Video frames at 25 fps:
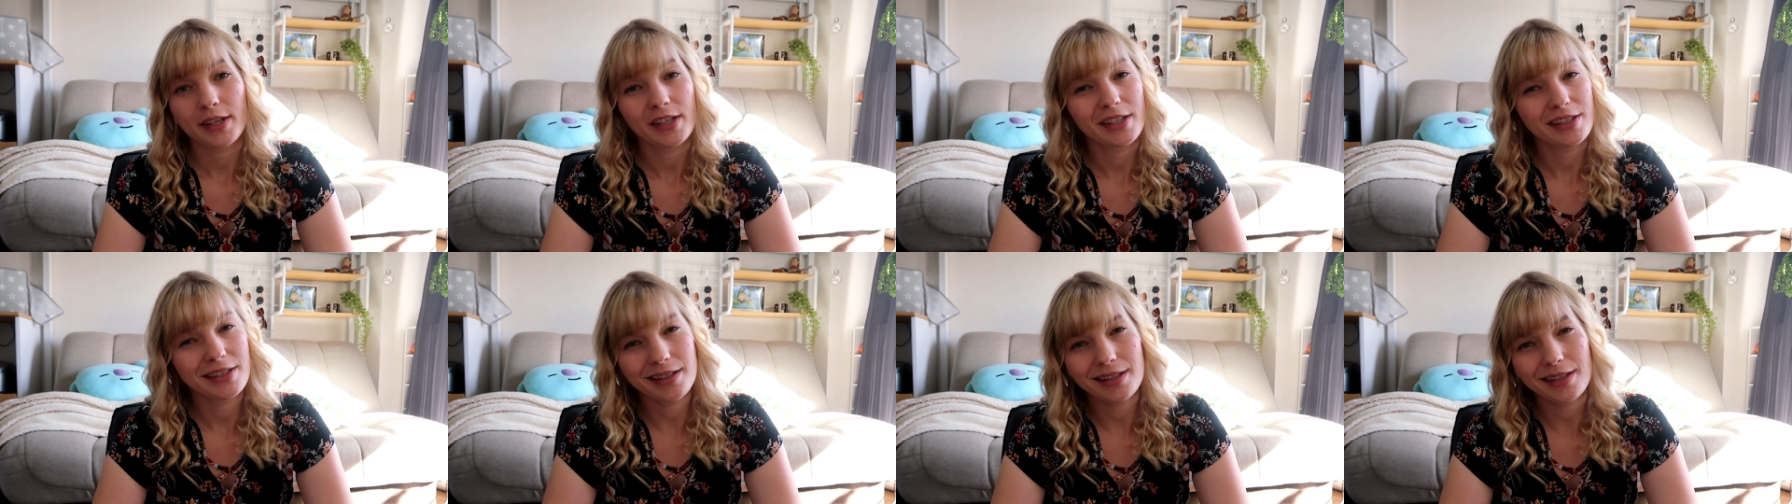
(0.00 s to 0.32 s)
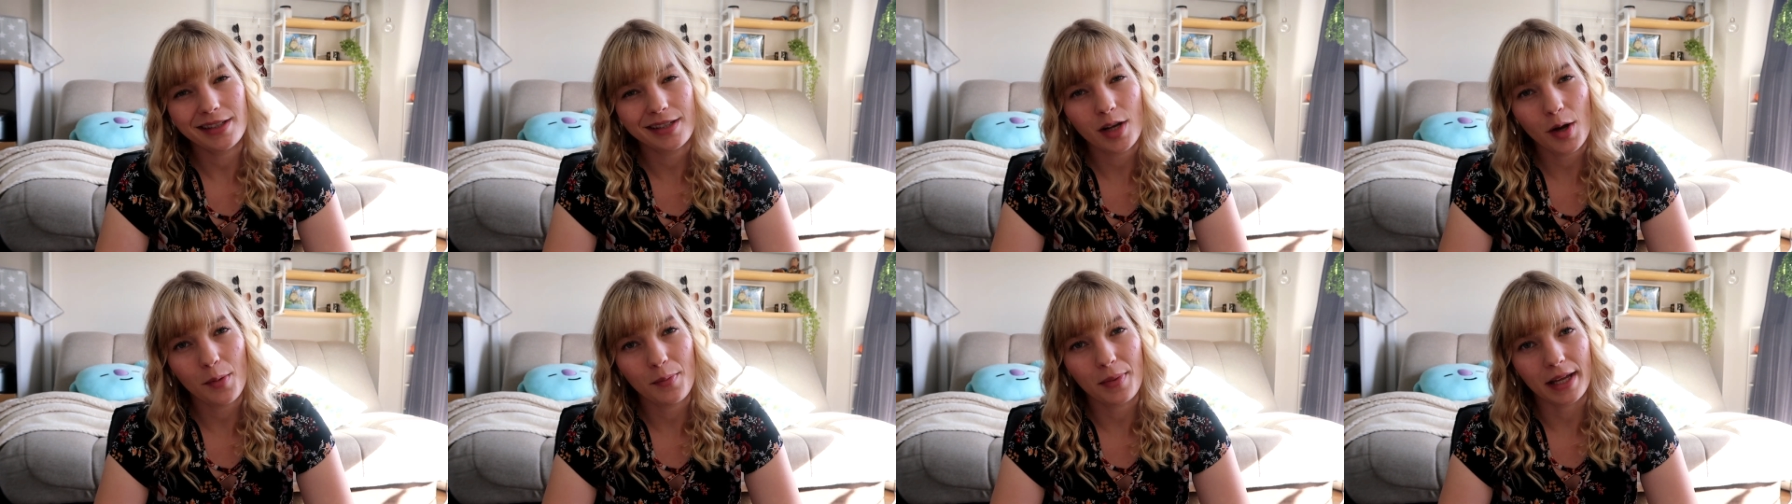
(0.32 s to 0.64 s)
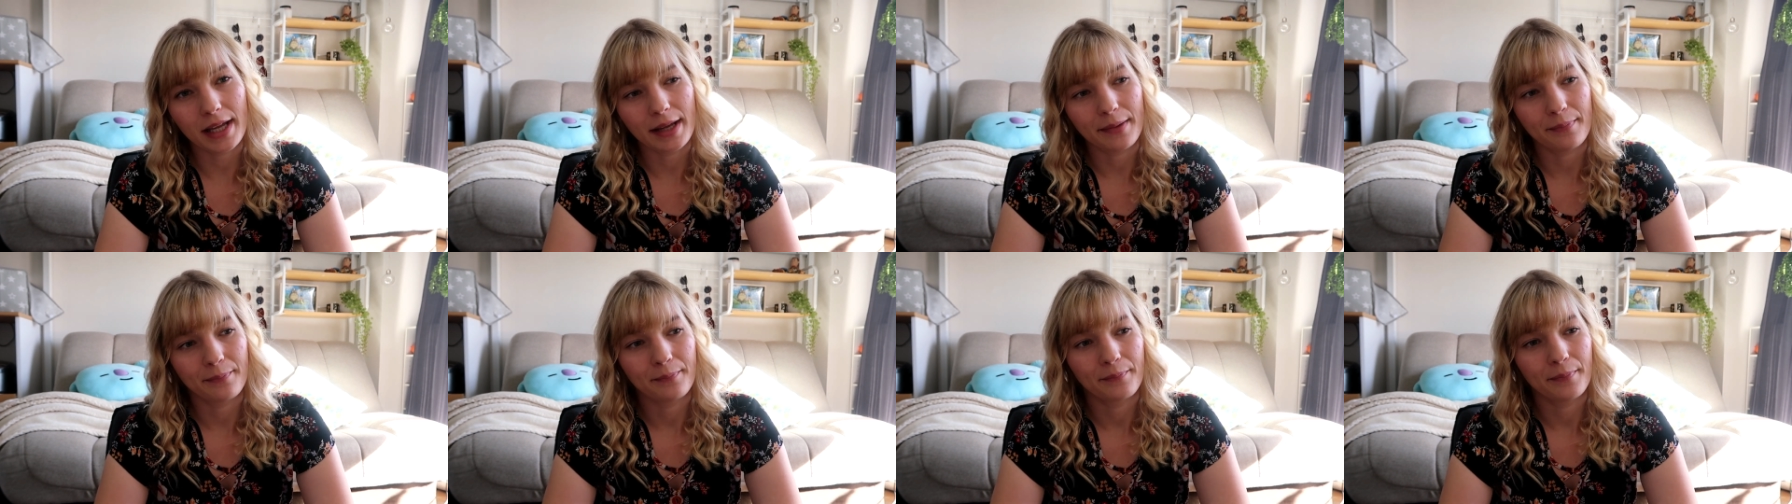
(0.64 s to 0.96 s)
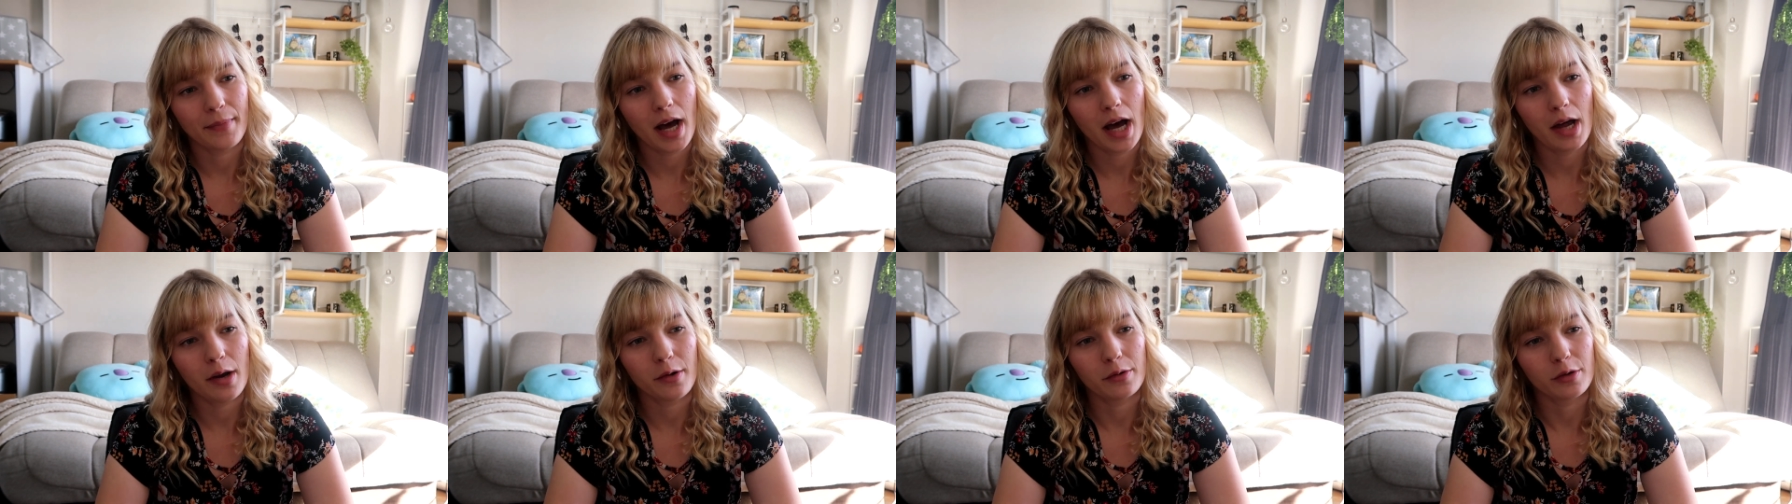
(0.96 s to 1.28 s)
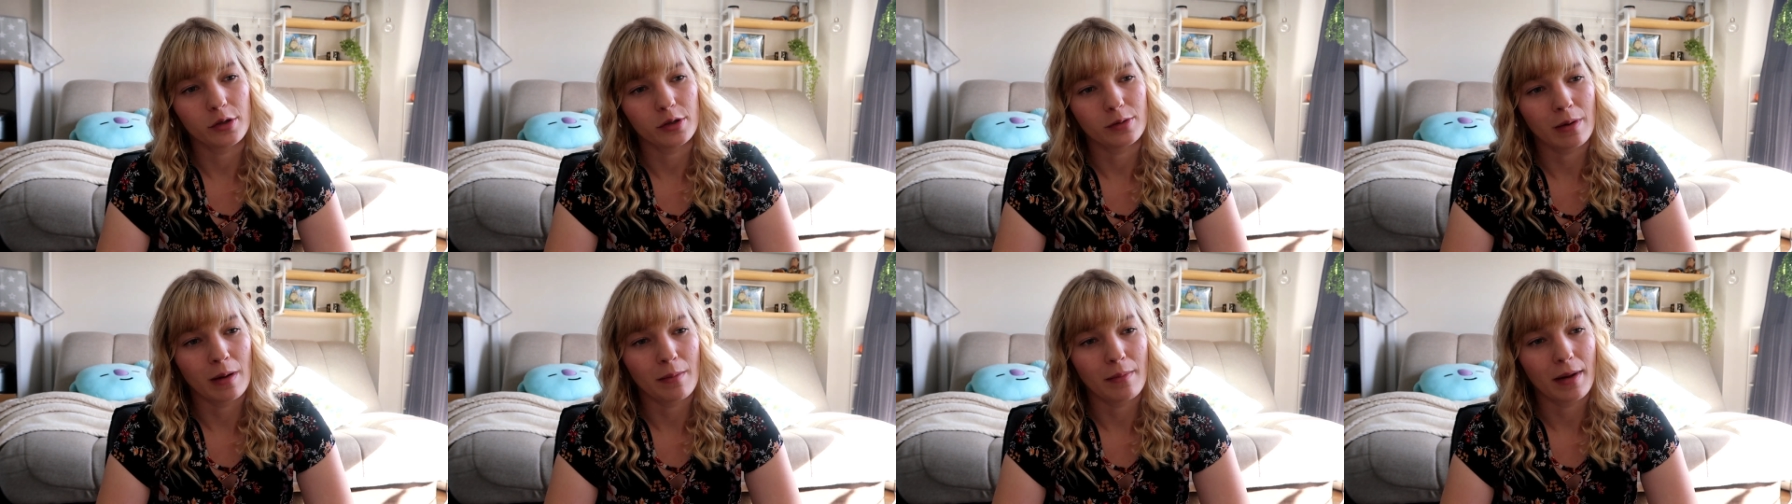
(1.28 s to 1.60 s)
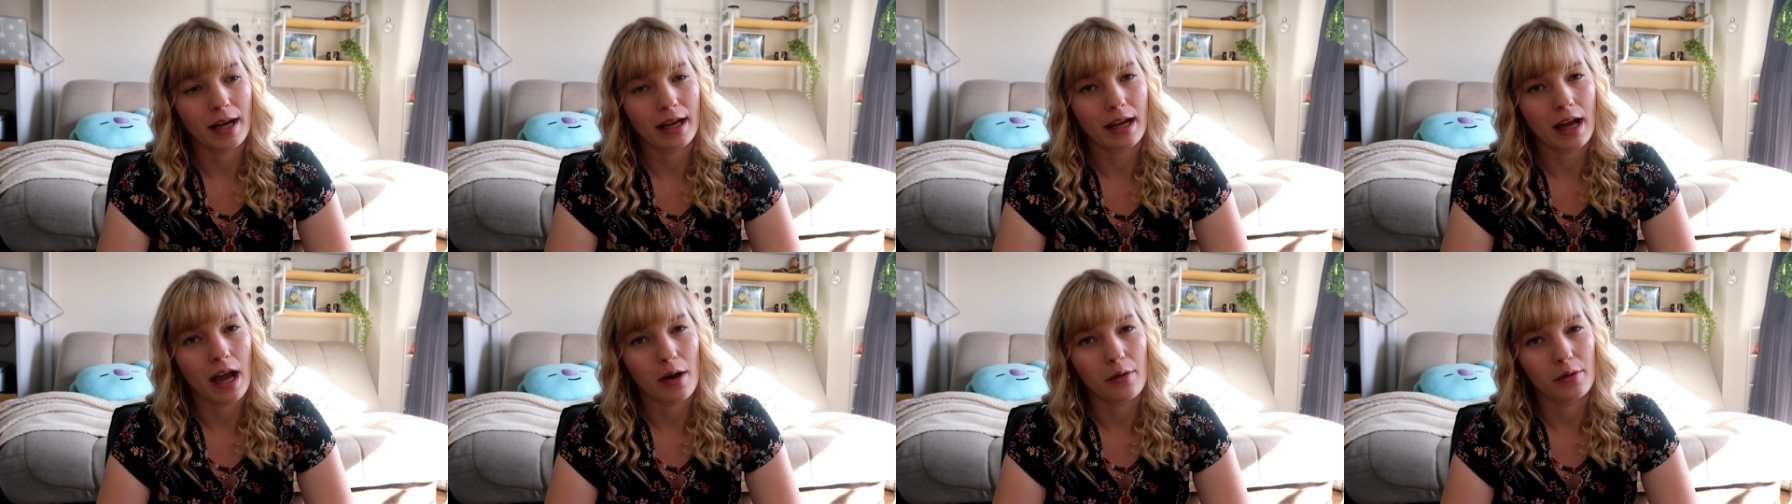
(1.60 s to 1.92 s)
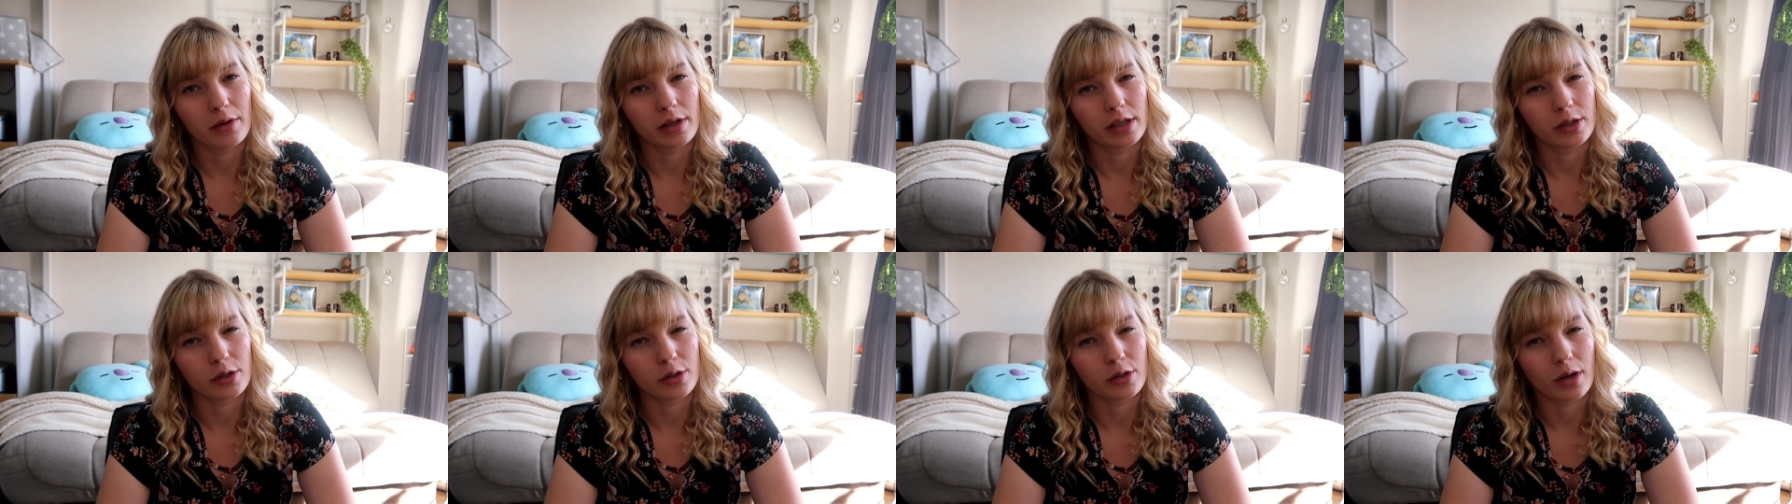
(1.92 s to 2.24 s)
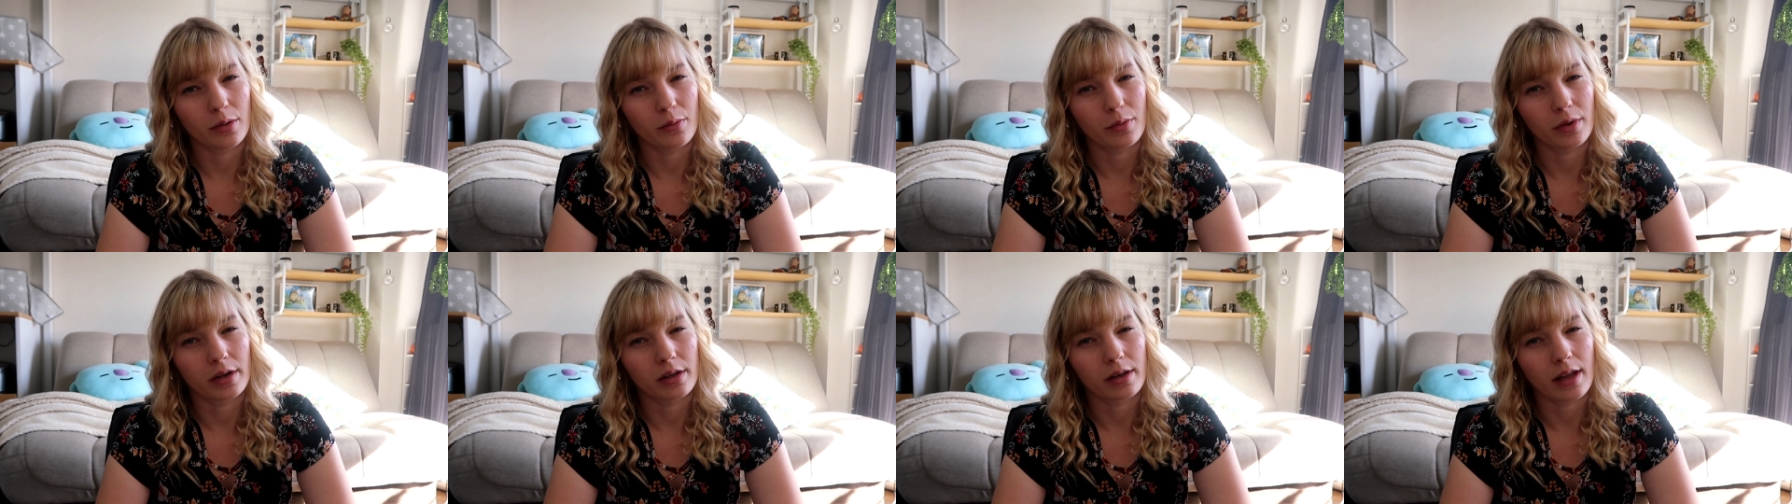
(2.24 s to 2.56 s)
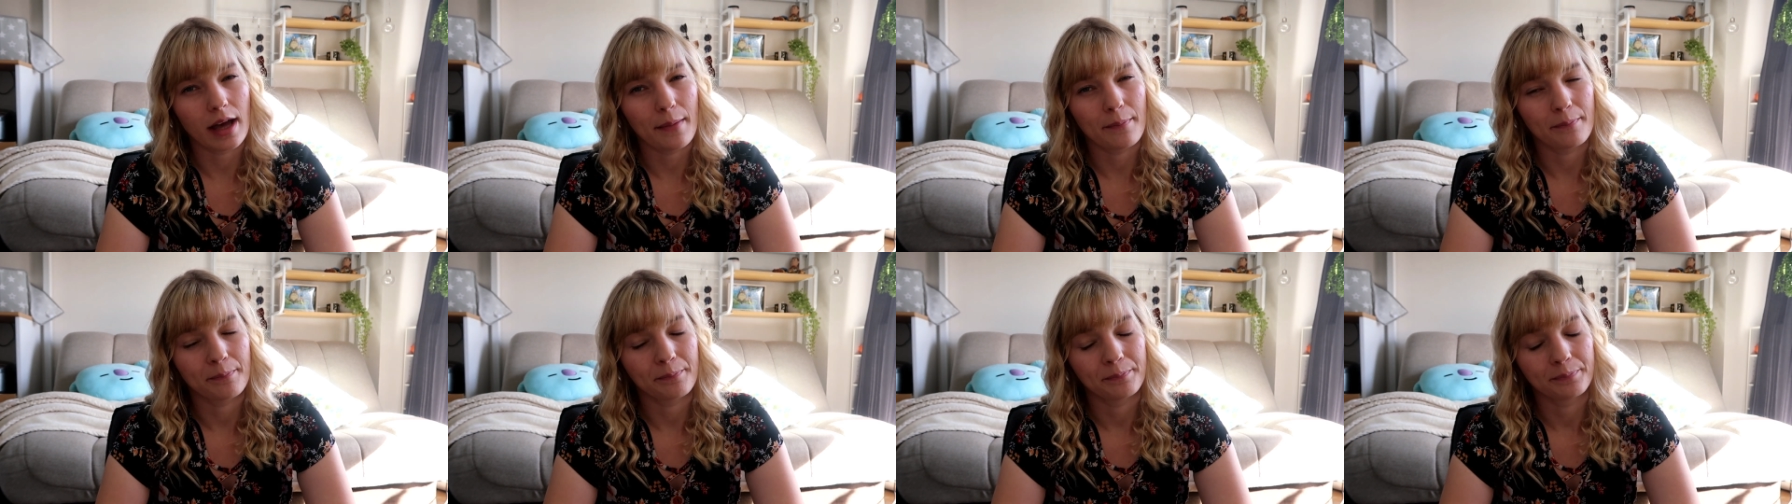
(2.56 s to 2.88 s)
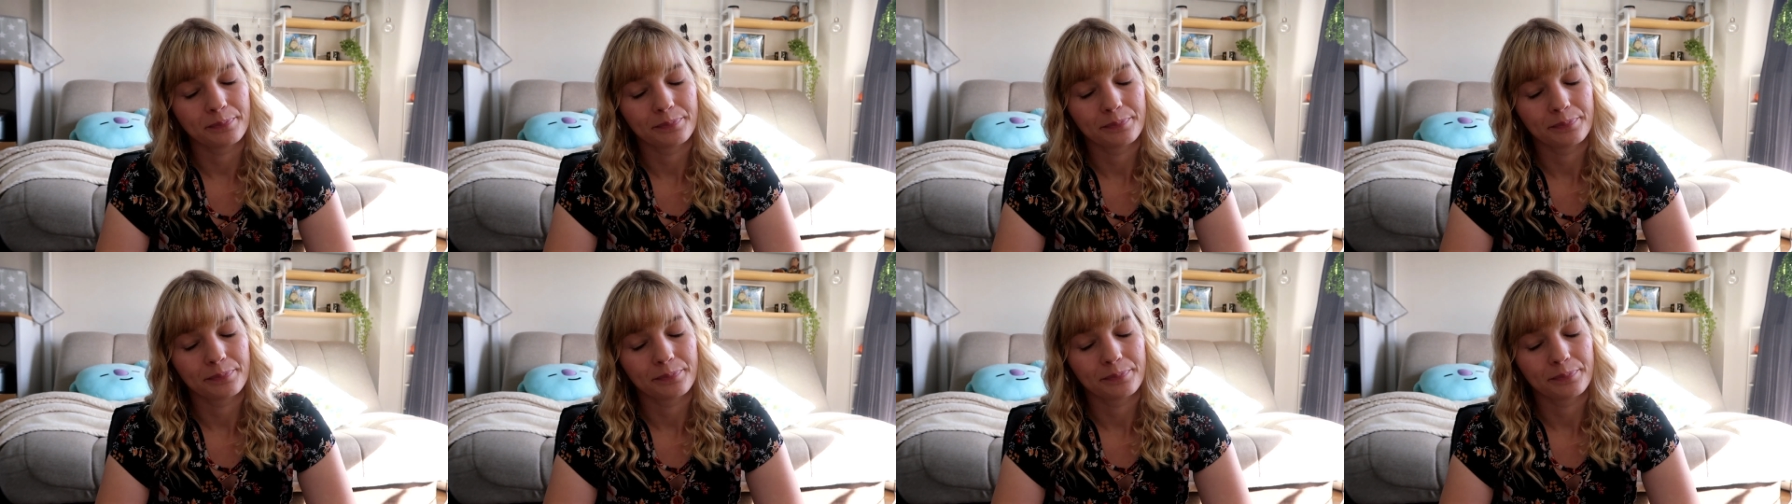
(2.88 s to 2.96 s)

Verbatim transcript: This is no biggie. I don't use my bike. I really should get rid of that.